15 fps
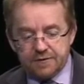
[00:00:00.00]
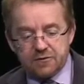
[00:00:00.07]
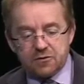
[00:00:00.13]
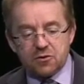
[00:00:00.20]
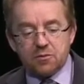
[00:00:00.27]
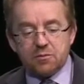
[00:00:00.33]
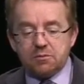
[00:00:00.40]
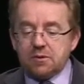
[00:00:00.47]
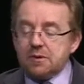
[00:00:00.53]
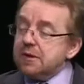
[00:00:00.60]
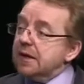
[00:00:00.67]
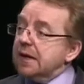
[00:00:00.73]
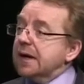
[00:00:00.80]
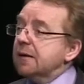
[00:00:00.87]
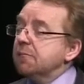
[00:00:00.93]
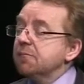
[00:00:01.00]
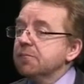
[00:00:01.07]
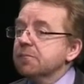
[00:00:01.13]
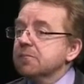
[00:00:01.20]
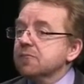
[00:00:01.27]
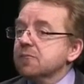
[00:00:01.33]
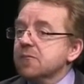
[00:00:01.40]
So um,
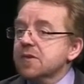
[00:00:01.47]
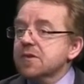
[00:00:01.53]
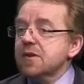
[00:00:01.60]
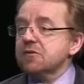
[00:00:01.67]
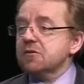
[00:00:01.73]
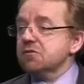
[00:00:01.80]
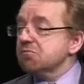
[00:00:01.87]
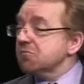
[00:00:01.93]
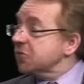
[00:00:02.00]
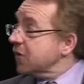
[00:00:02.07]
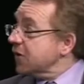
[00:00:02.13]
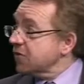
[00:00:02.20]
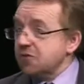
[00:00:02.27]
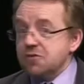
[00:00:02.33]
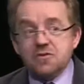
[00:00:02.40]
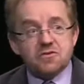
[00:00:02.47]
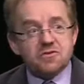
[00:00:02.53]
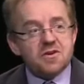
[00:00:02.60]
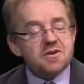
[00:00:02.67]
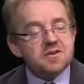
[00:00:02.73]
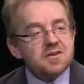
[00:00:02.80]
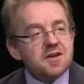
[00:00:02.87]
that's science and
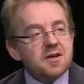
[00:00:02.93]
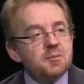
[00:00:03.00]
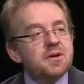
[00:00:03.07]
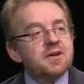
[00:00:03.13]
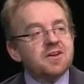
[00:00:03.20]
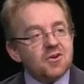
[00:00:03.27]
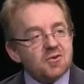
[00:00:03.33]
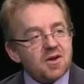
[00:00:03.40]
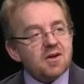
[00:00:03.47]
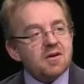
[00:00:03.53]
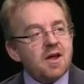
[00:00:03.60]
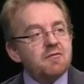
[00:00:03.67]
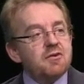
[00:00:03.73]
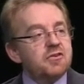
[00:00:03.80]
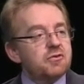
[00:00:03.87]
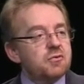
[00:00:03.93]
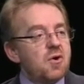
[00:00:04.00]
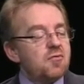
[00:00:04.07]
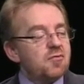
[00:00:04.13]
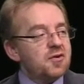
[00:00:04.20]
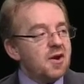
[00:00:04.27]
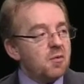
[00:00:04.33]
society a little bit. You know, every so
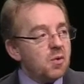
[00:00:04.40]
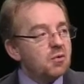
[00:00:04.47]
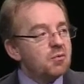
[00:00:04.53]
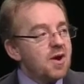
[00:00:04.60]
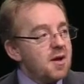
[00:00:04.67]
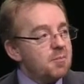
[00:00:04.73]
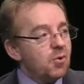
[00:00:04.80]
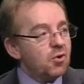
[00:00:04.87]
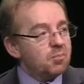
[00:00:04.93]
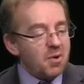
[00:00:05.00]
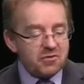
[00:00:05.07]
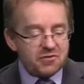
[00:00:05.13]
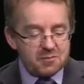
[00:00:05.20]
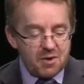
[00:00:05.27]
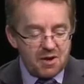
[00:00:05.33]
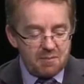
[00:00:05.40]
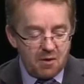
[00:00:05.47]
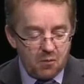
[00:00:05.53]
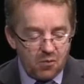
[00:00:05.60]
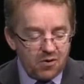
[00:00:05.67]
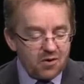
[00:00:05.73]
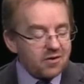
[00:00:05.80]
often I will write a blog post about
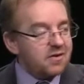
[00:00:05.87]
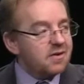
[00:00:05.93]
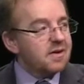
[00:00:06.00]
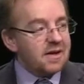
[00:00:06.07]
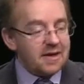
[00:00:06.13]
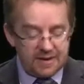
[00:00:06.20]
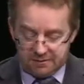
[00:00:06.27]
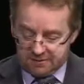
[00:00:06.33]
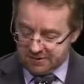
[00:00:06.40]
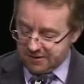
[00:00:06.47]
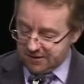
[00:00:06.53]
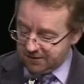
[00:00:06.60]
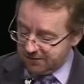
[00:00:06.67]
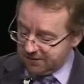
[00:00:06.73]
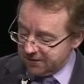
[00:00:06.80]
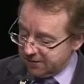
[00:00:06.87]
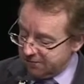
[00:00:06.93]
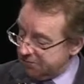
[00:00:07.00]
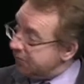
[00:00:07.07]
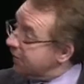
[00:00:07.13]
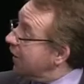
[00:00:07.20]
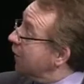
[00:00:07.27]
my work. Uh, uh, uh,
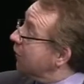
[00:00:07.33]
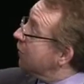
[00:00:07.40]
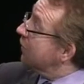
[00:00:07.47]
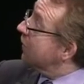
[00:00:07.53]
uh